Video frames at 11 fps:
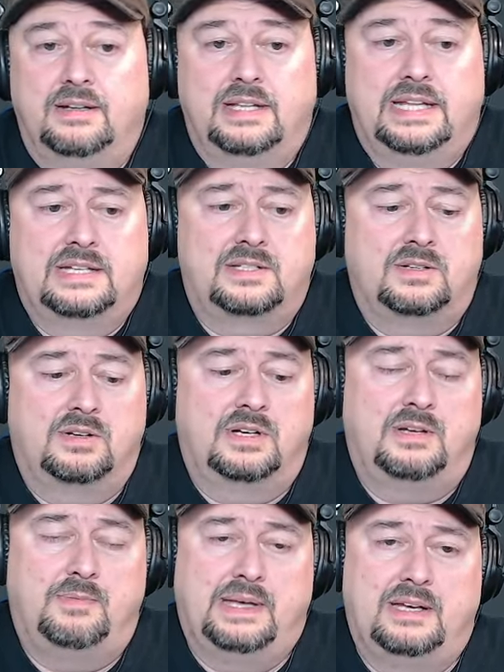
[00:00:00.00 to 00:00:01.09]
And that's all going to
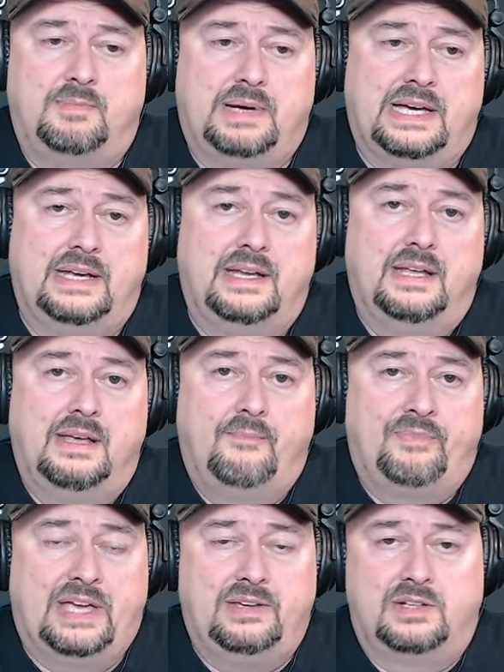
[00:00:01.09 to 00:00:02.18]
depend upon
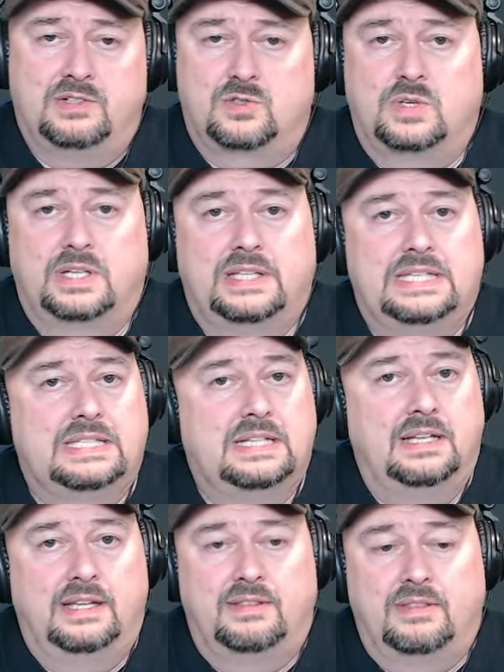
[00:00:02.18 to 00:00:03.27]
how you construct this and the
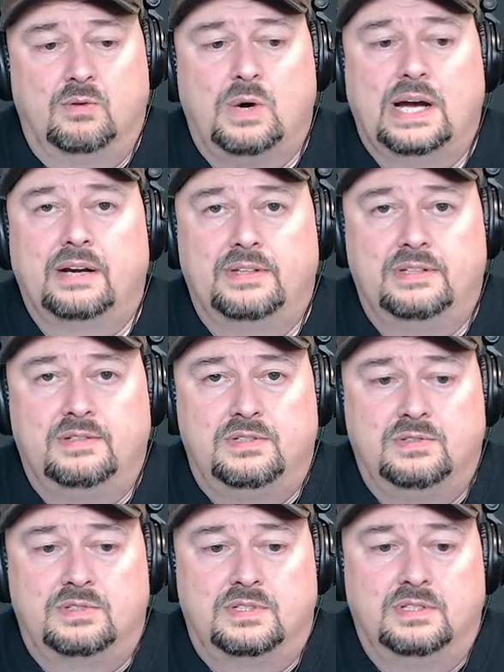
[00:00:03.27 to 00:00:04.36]
length of the wire that you
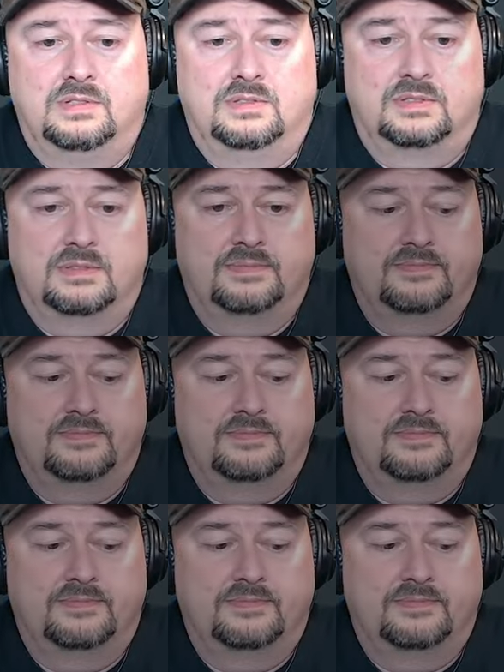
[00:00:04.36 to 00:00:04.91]
choose to use.